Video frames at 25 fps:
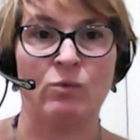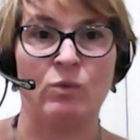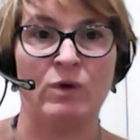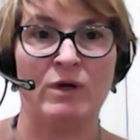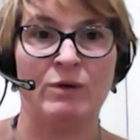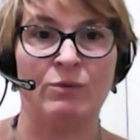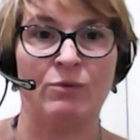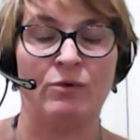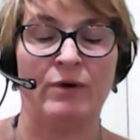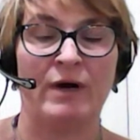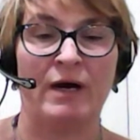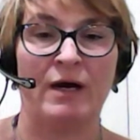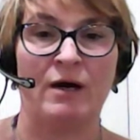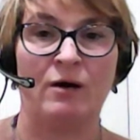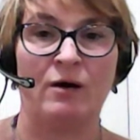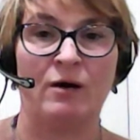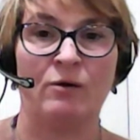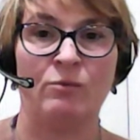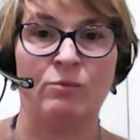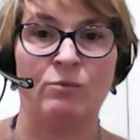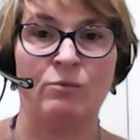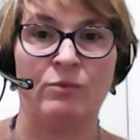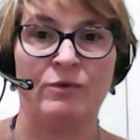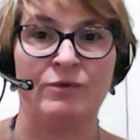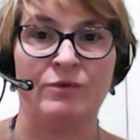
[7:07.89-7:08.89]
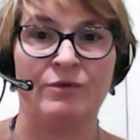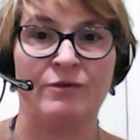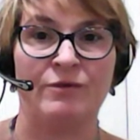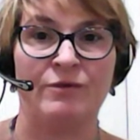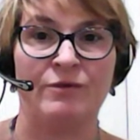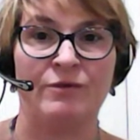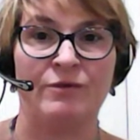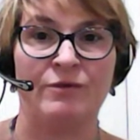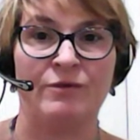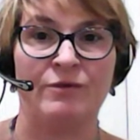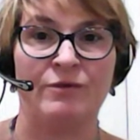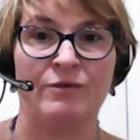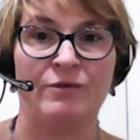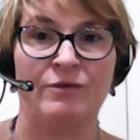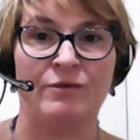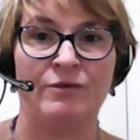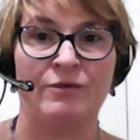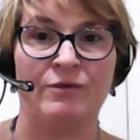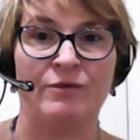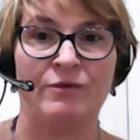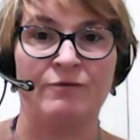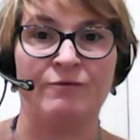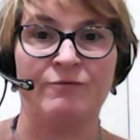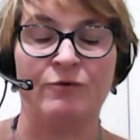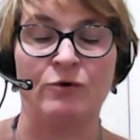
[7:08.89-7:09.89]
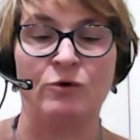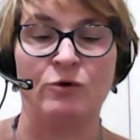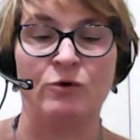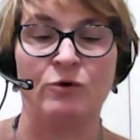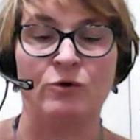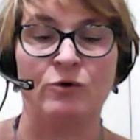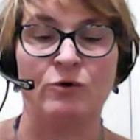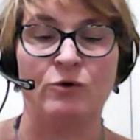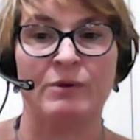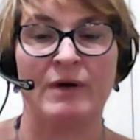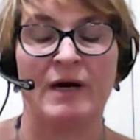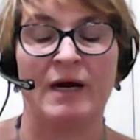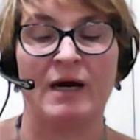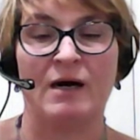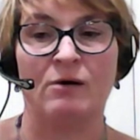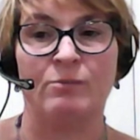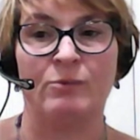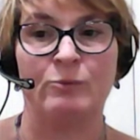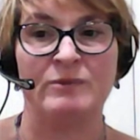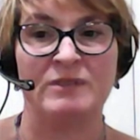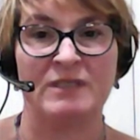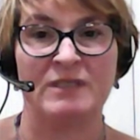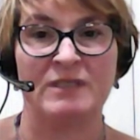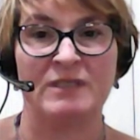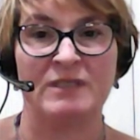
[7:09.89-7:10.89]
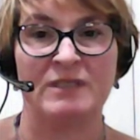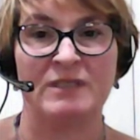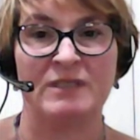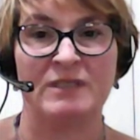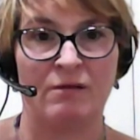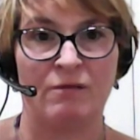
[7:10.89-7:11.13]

We will help with the forms, we will help obtaining the forms.